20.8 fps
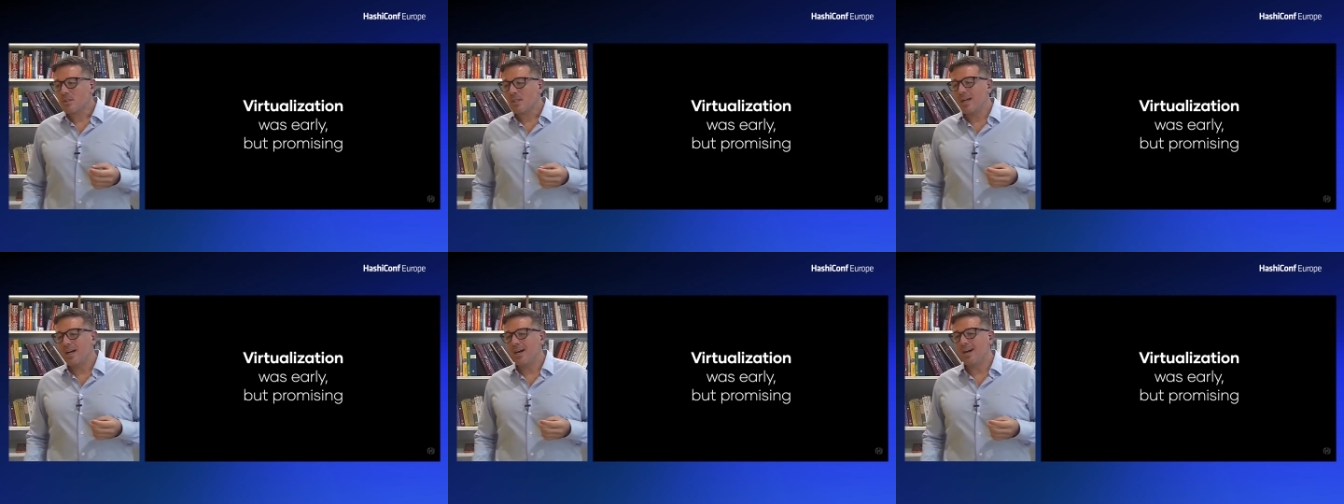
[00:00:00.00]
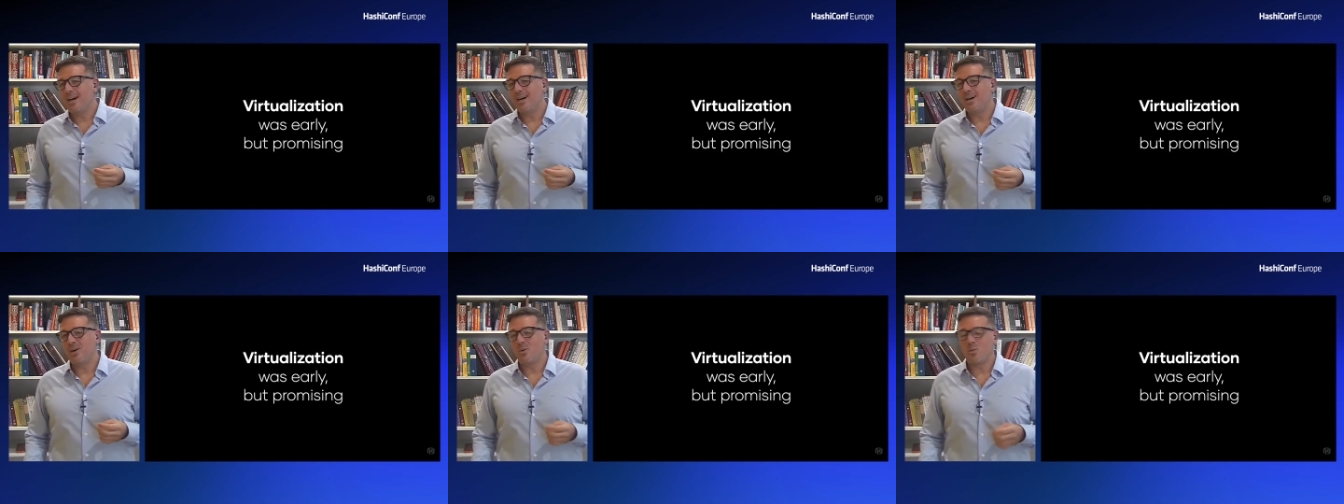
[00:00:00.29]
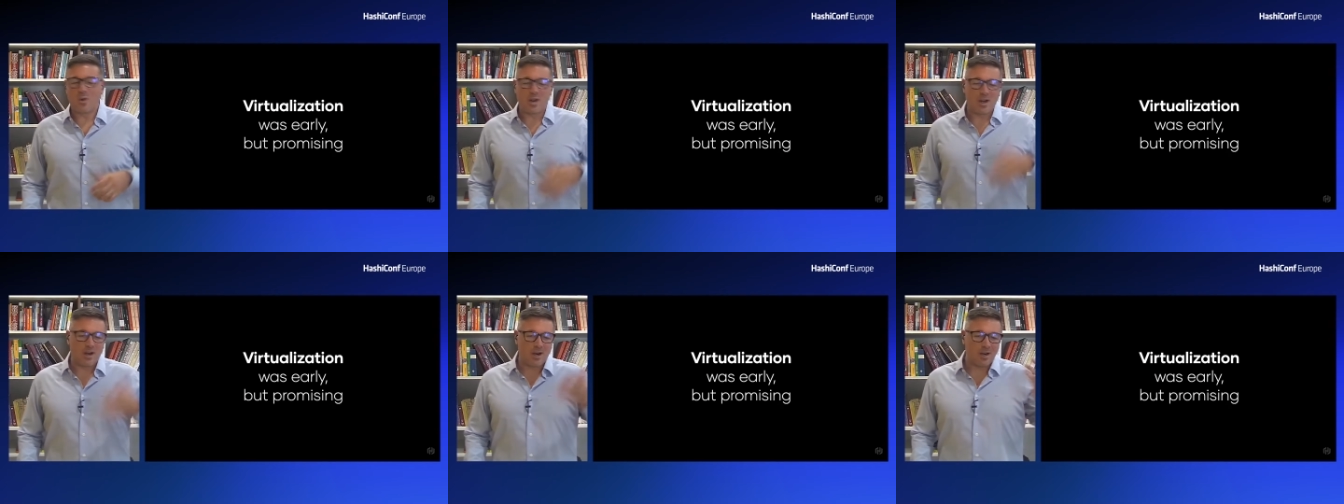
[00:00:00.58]
uh,
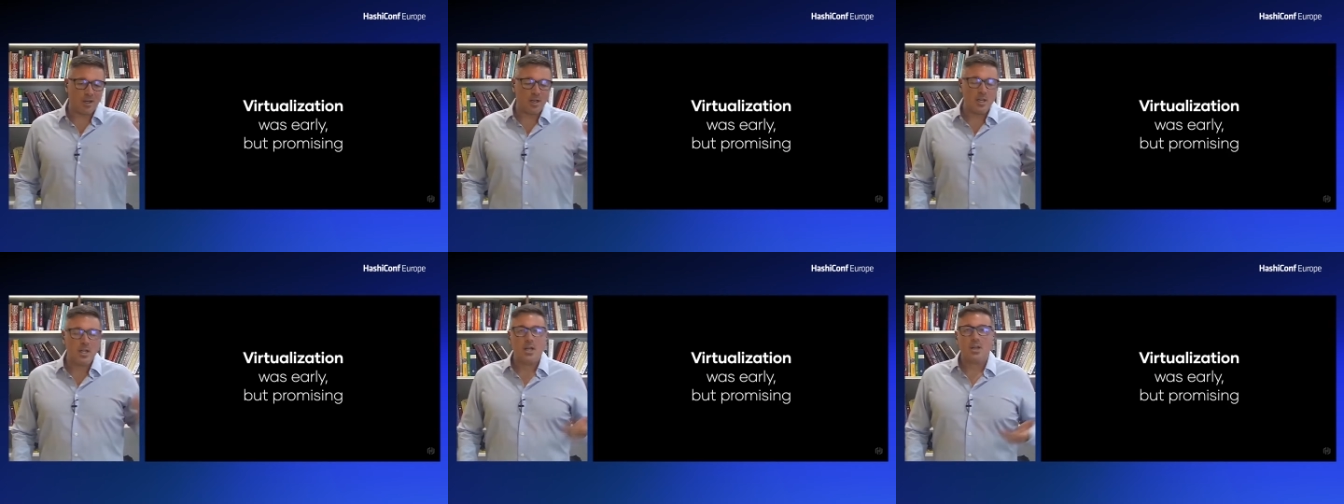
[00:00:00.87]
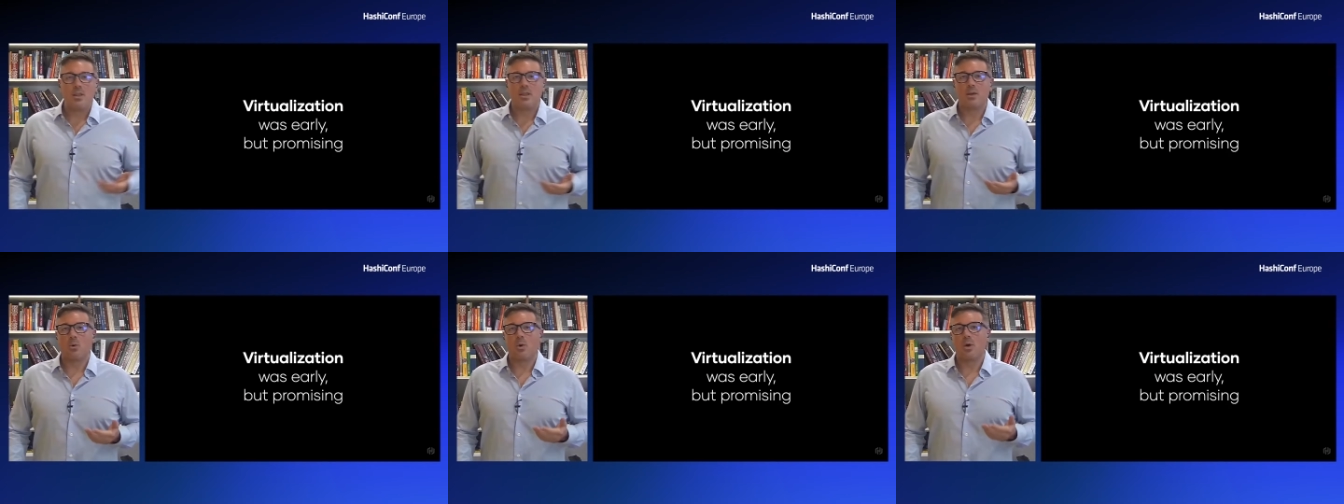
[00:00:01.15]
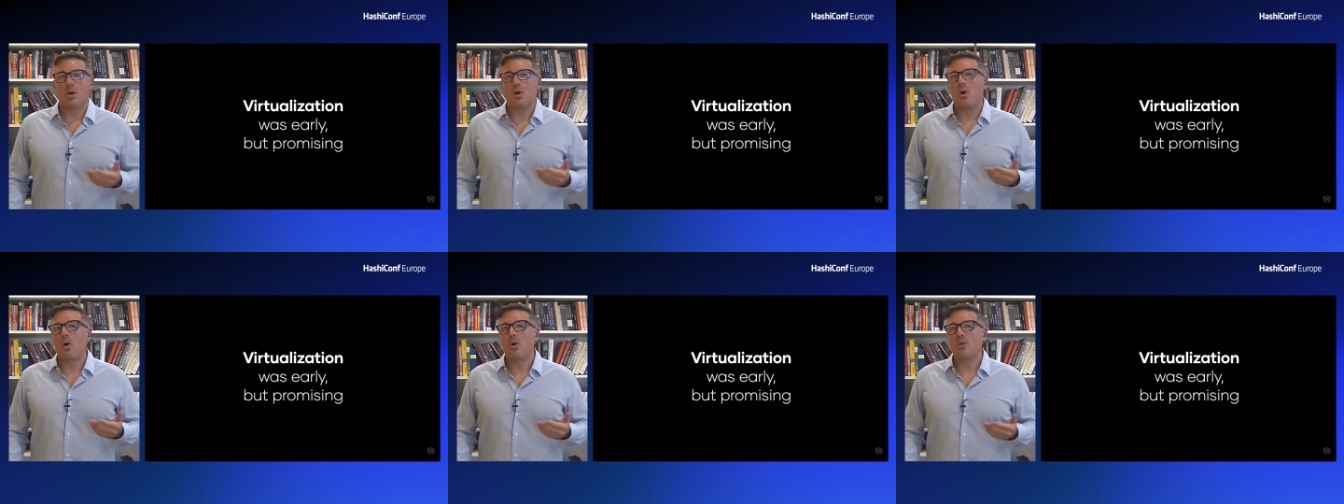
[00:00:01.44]
where there
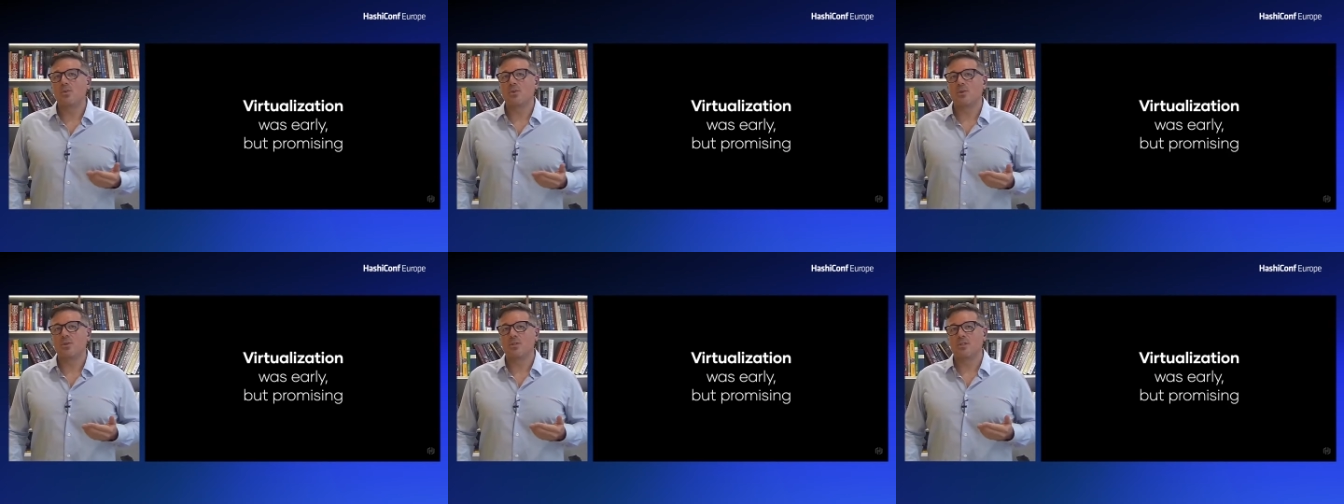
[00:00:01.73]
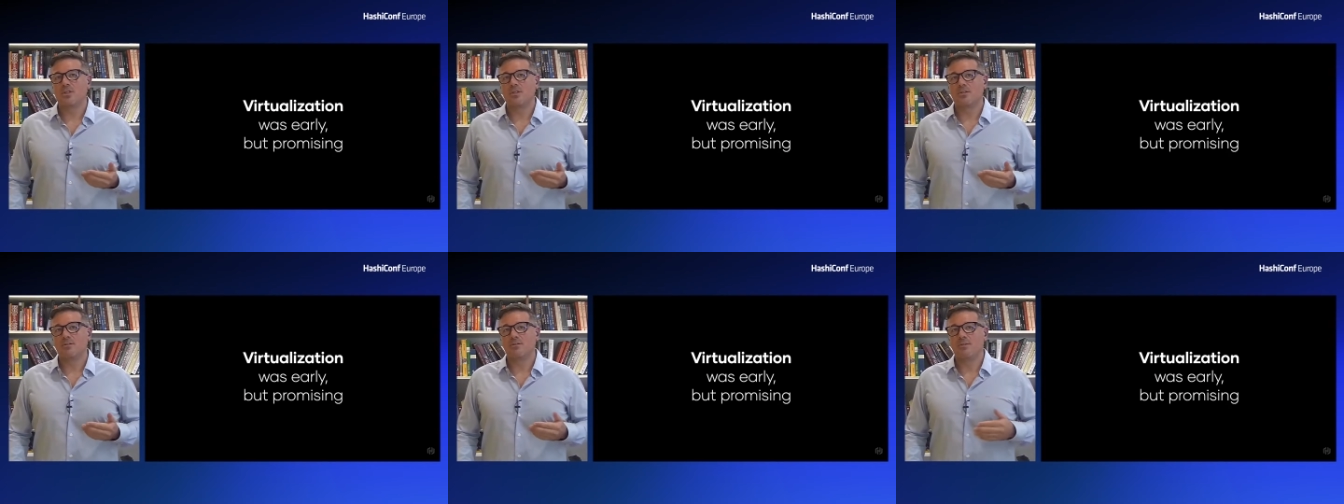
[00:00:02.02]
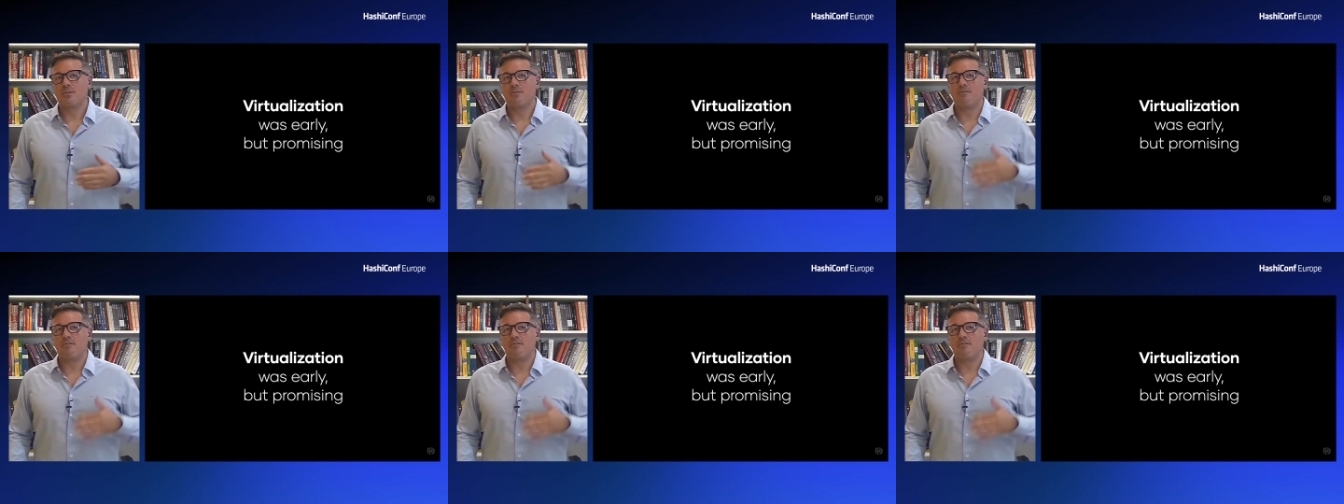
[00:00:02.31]
were all sorts of